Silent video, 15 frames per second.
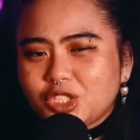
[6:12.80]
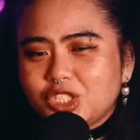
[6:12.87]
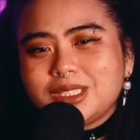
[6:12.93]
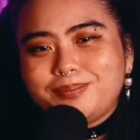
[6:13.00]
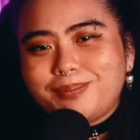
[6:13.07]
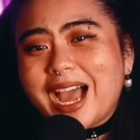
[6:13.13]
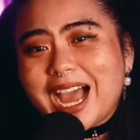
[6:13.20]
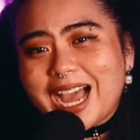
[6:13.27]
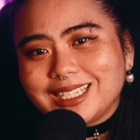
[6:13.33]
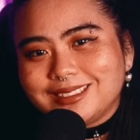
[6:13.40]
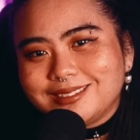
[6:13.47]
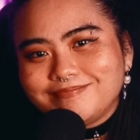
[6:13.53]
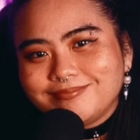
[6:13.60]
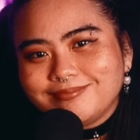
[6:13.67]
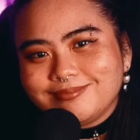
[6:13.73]
is bad.
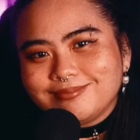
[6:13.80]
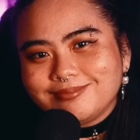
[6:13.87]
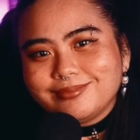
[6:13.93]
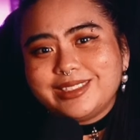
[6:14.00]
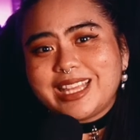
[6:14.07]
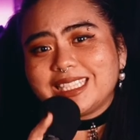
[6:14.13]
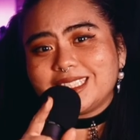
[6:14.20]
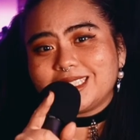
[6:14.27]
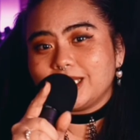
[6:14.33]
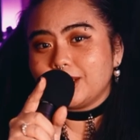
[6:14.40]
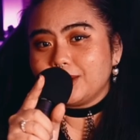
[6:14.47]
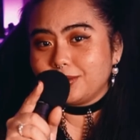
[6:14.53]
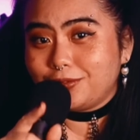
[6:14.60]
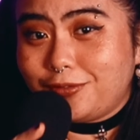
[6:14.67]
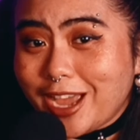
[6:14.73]
That's
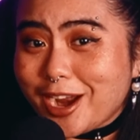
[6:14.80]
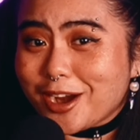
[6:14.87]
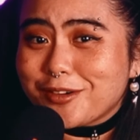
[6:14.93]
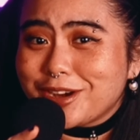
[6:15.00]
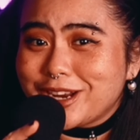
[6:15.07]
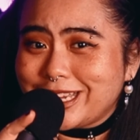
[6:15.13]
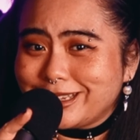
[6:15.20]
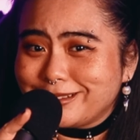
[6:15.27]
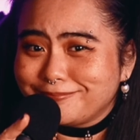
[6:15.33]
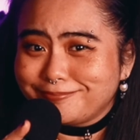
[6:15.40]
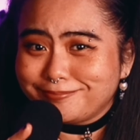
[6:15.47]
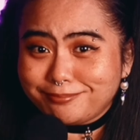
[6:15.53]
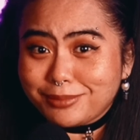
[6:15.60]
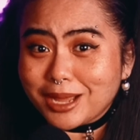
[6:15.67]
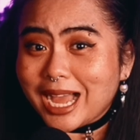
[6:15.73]
very
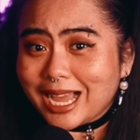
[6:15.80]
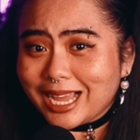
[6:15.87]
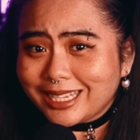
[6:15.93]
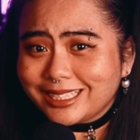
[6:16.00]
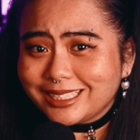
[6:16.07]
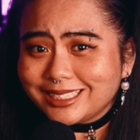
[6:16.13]
bad.